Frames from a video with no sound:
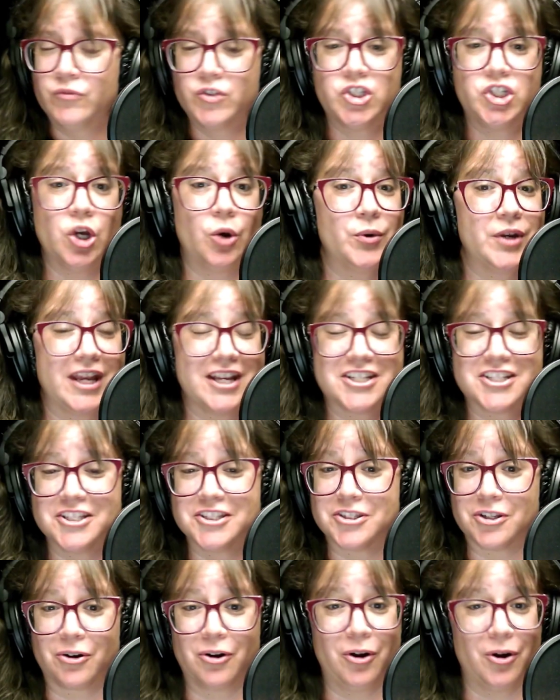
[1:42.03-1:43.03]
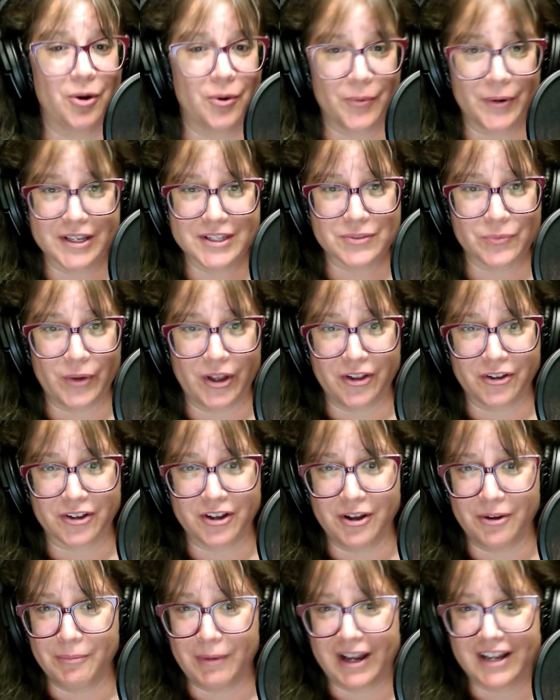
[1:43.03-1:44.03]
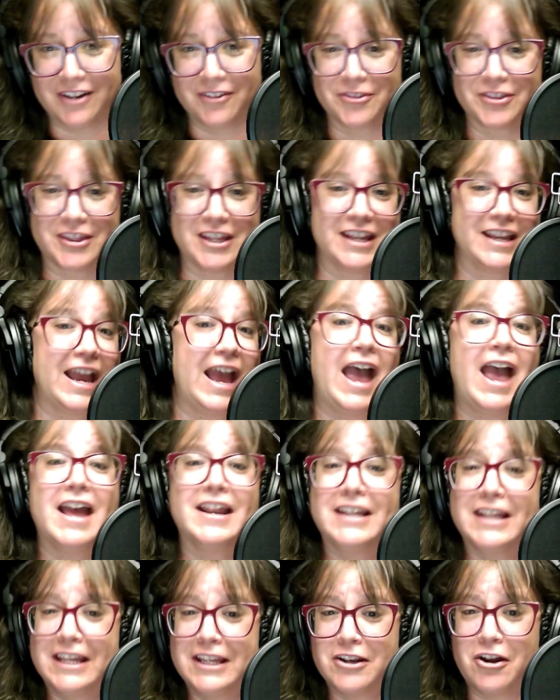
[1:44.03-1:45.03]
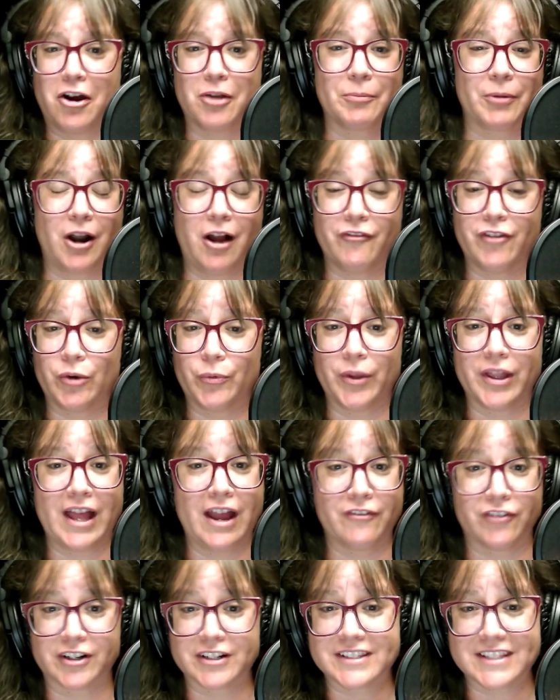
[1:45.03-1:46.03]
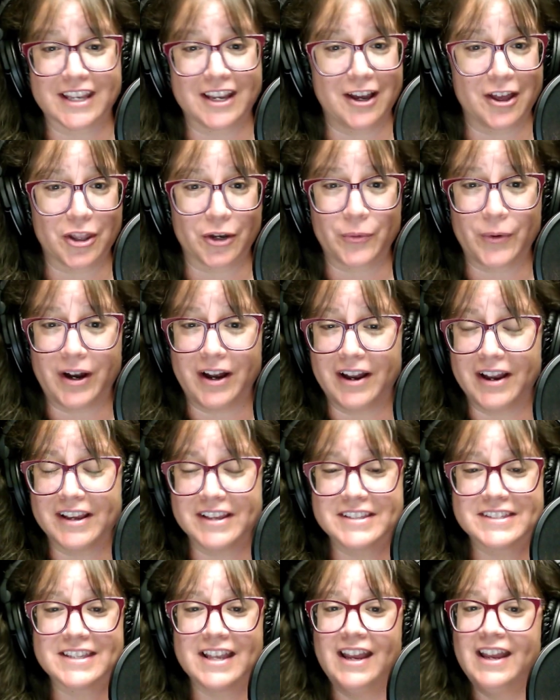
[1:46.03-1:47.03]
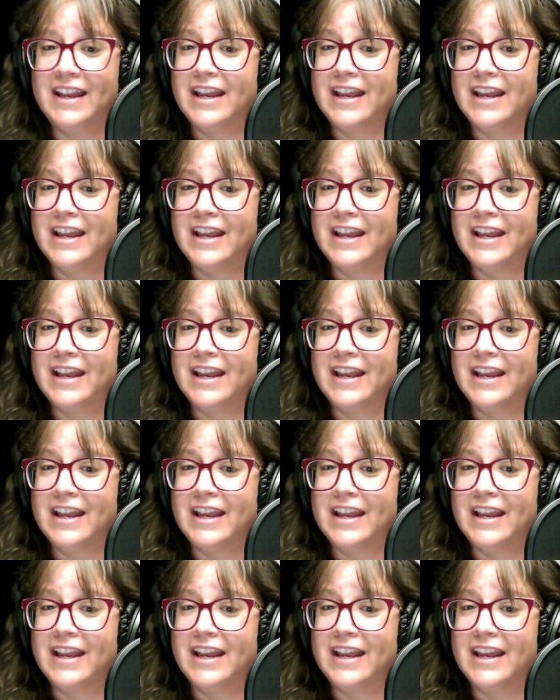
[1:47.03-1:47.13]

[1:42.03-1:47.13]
donations are always welcome. I don't think any nonprofit will ever say otherwise.